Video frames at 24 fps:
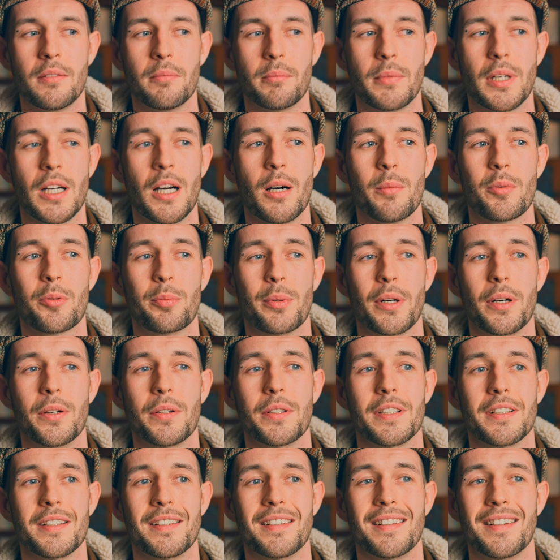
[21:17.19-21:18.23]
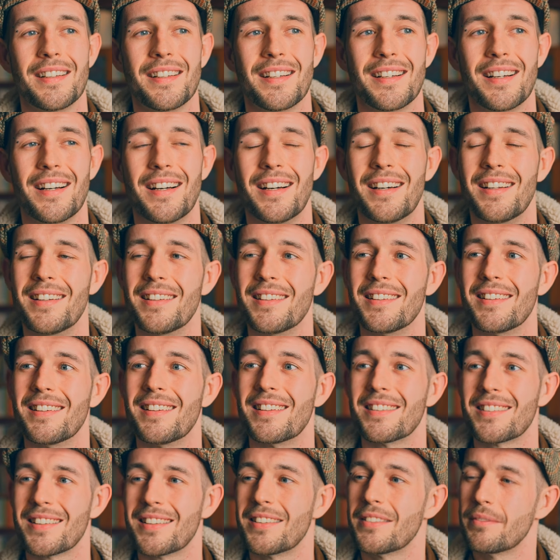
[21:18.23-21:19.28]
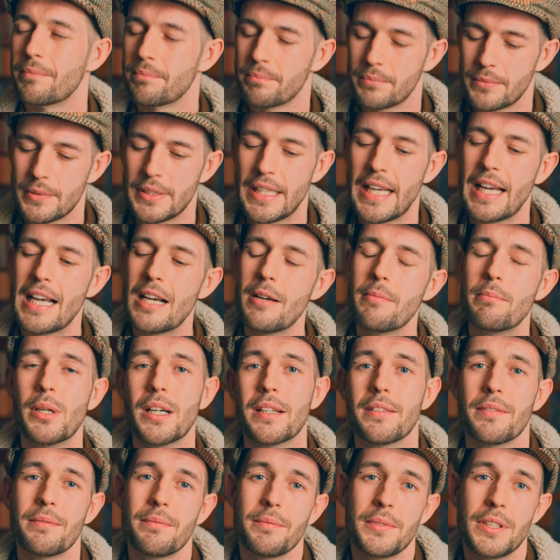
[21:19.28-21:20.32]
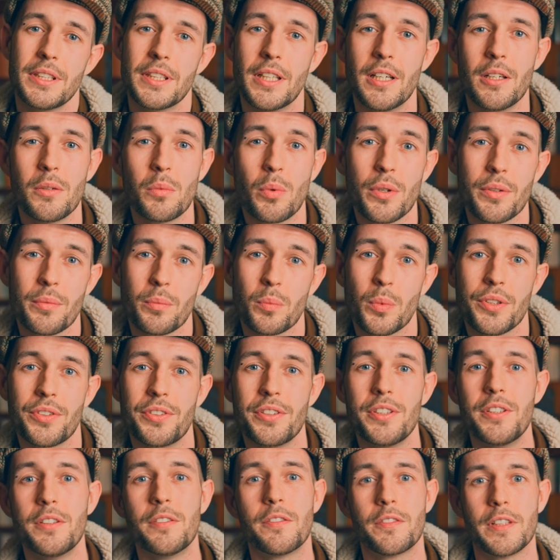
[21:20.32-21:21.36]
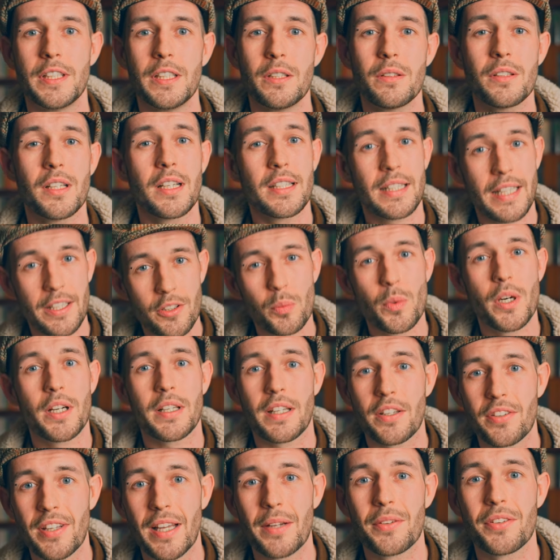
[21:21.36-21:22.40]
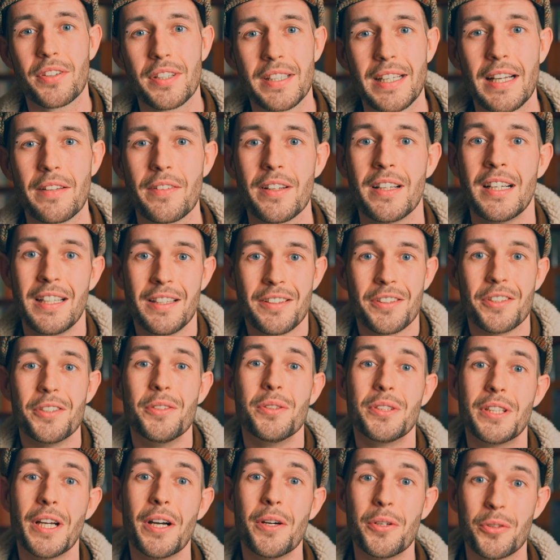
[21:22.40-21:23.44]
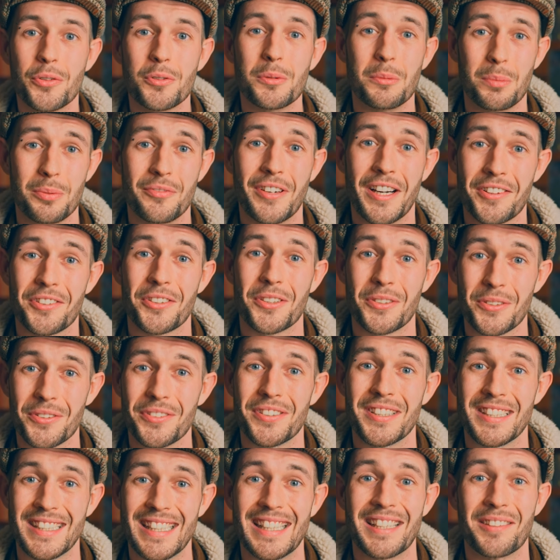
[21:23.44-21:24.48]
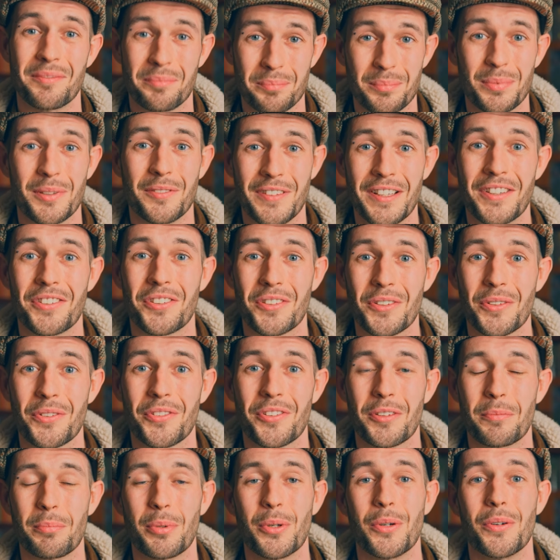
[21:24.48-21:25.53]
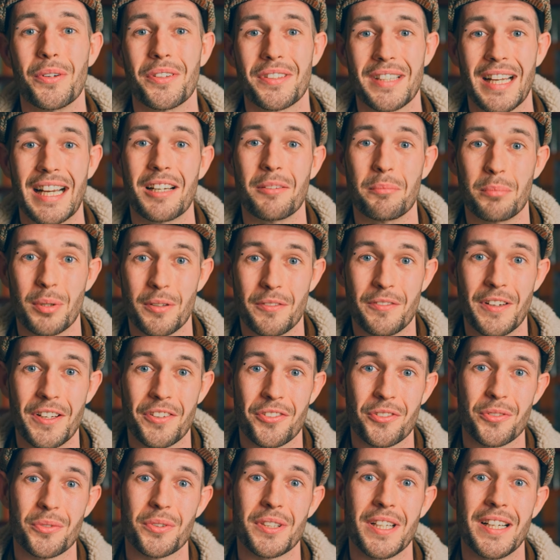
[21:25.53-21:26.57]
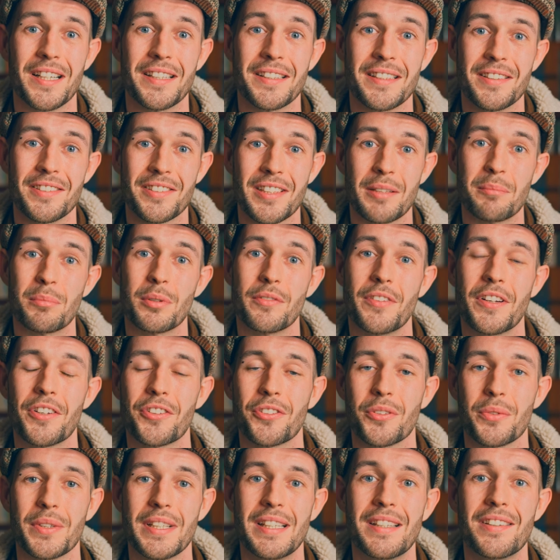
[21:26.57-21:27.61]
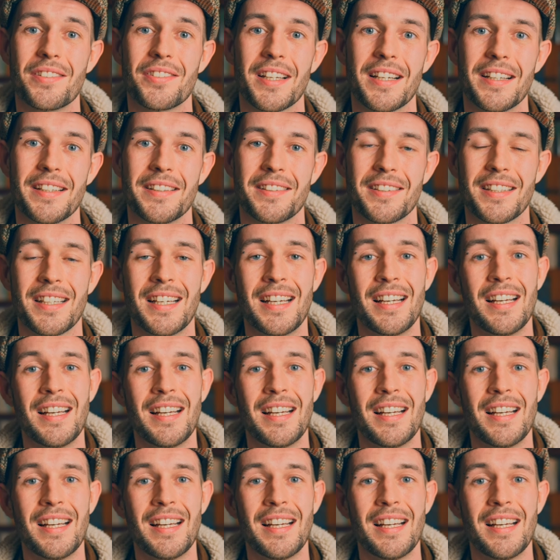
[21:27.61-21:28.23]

my arm's broken. And it's like, yeah, but you know, what what do you feel? Like, let's work this out together. You go to a professional to get professional support and professional guidance and professional insight.